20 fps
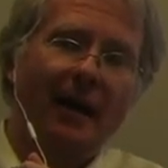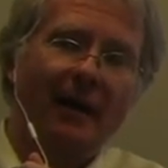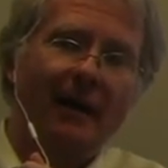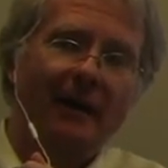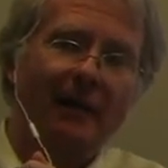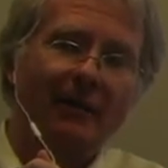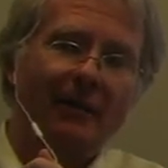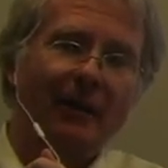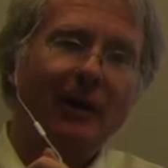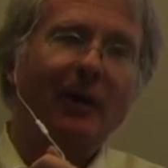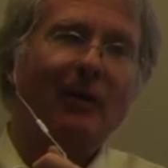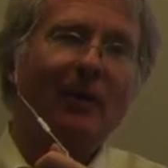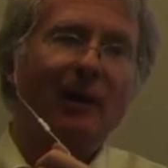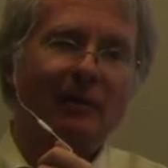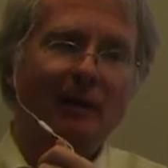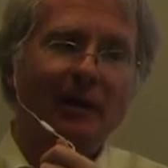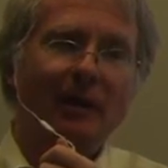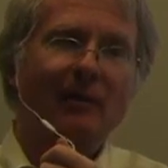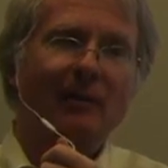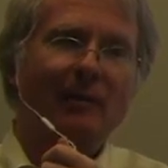and we
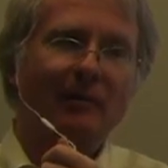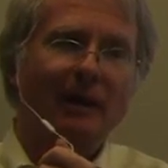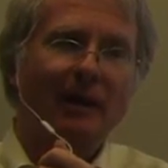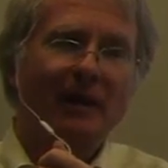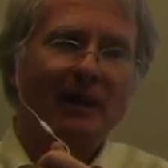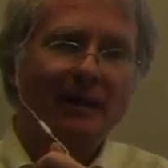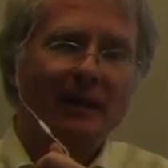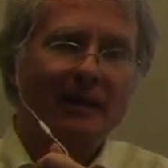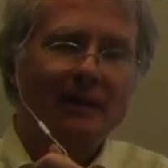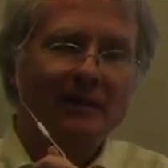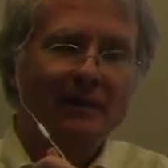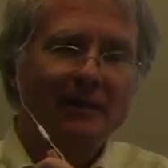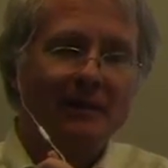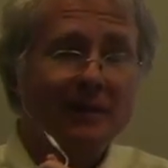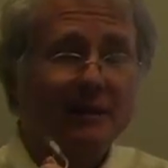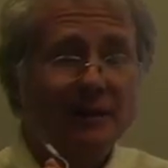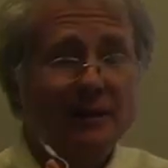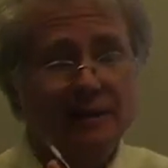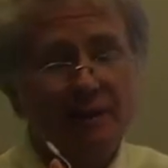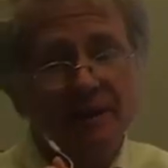know I'm a human being,
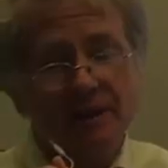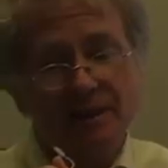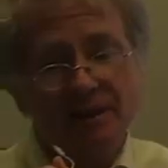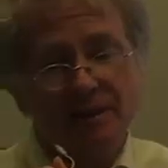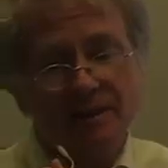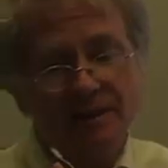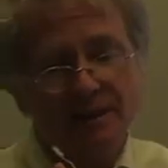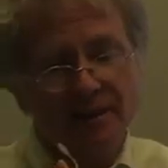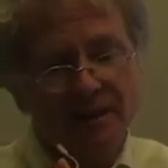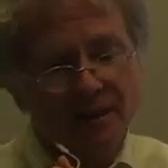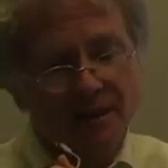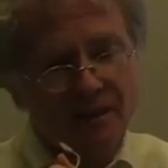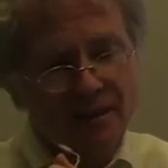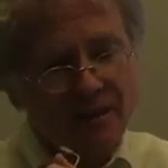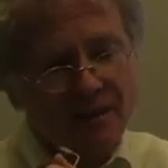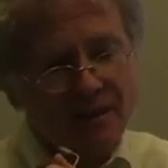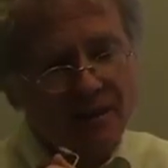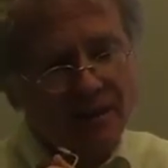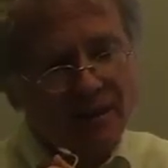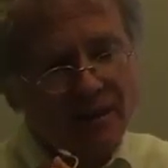so in a sense,
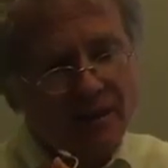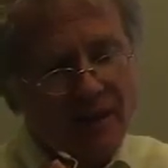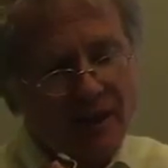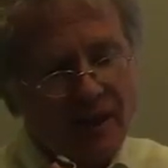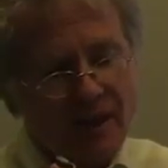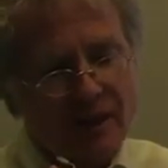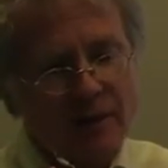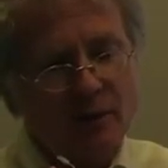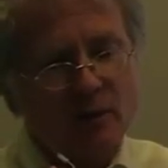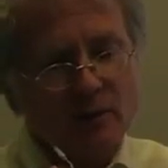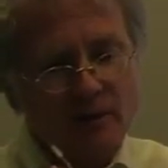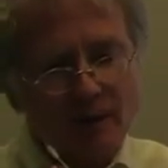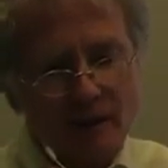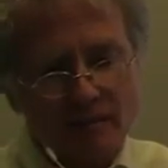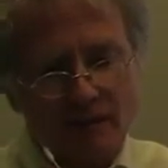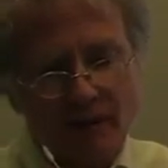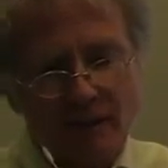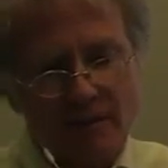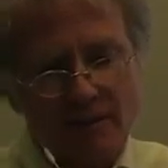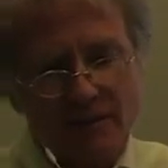I know
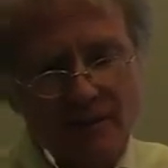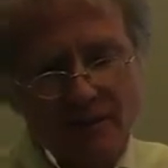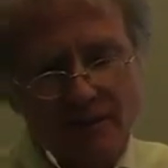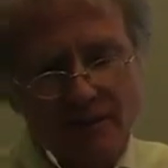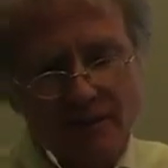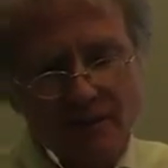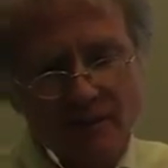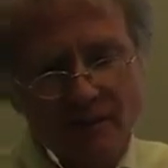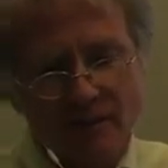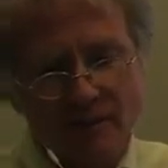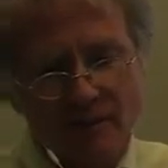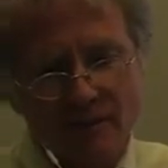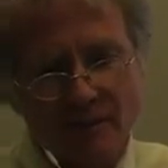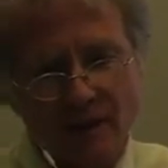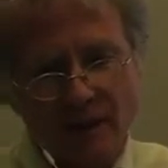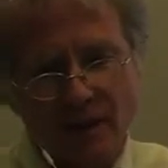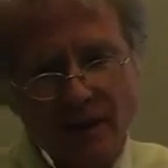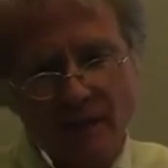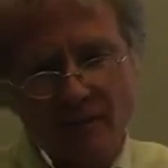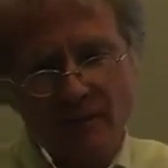that much.
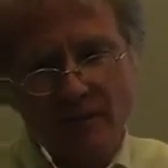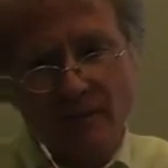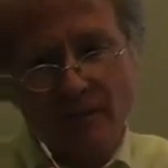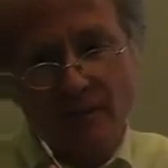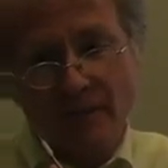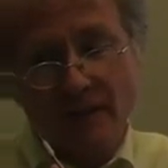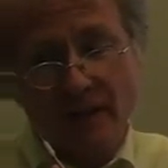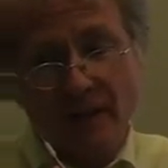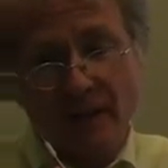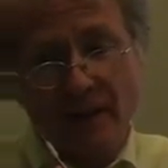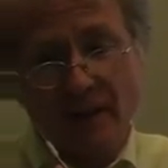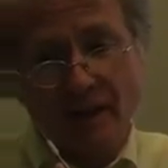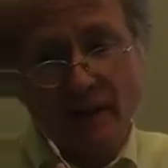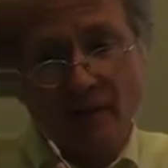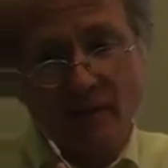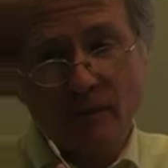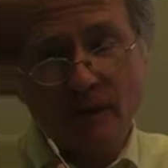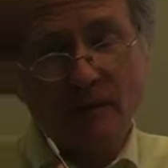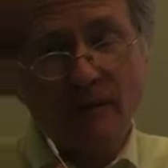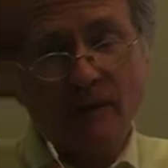
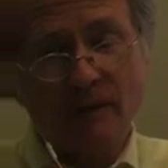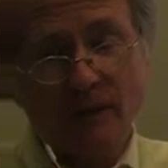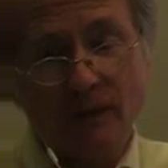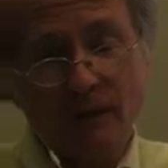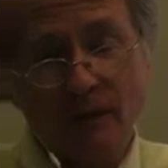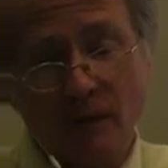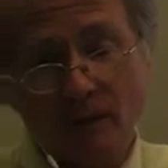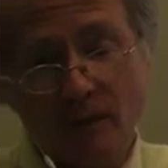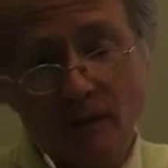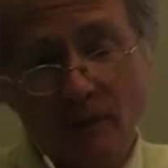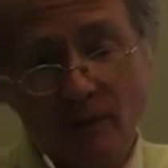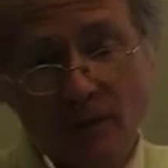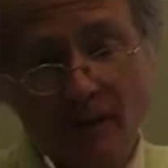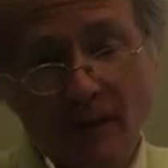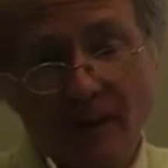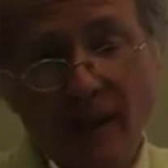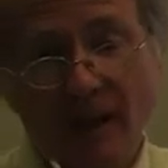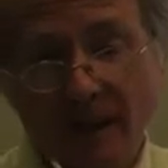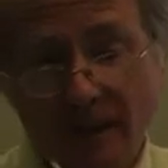And whether or not we